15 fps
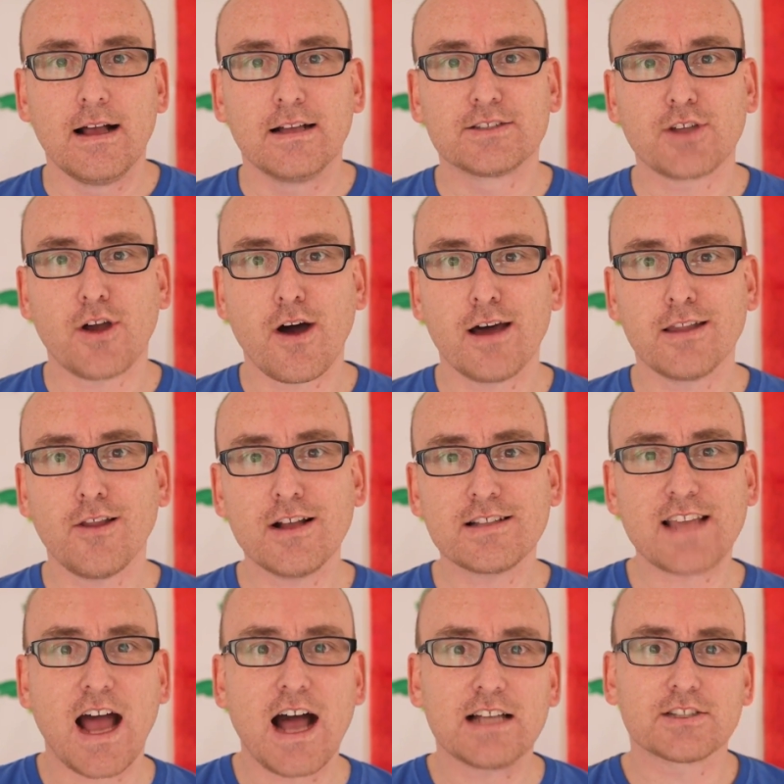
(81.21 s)
So I'd like
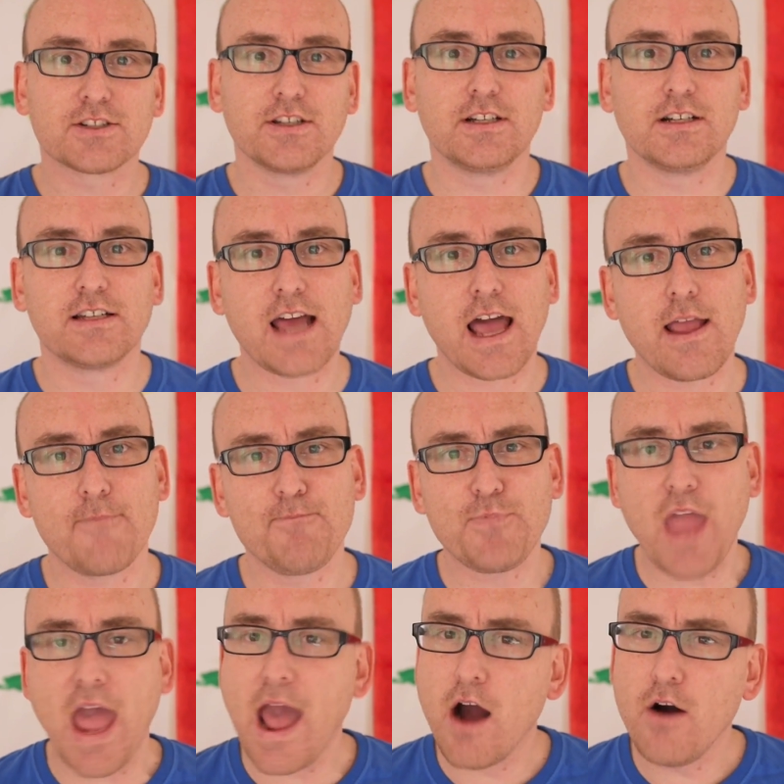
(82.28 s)
to ask you today,
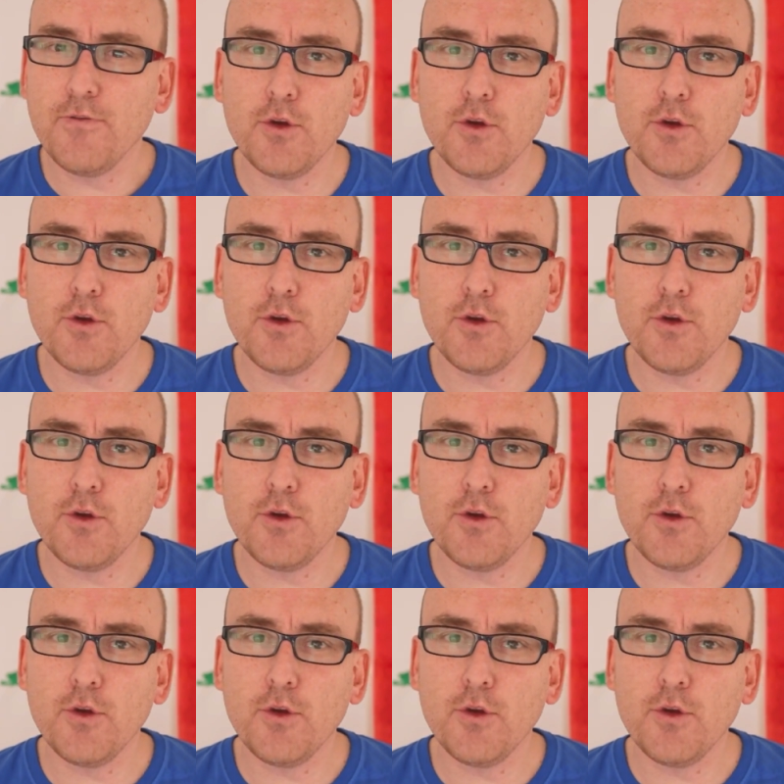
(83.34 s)
how